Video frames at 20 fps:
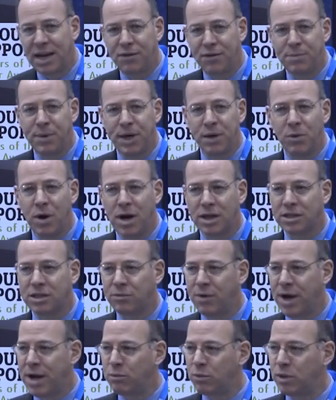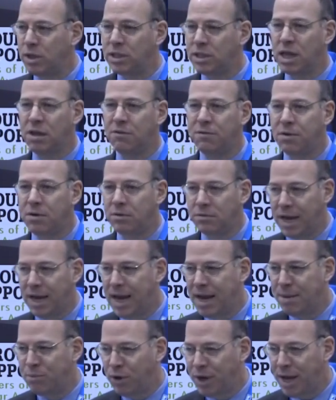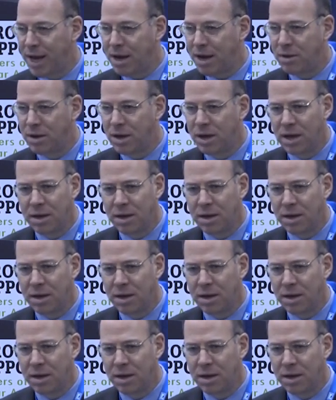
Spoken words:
Everybody walks around with a cell phone camera now,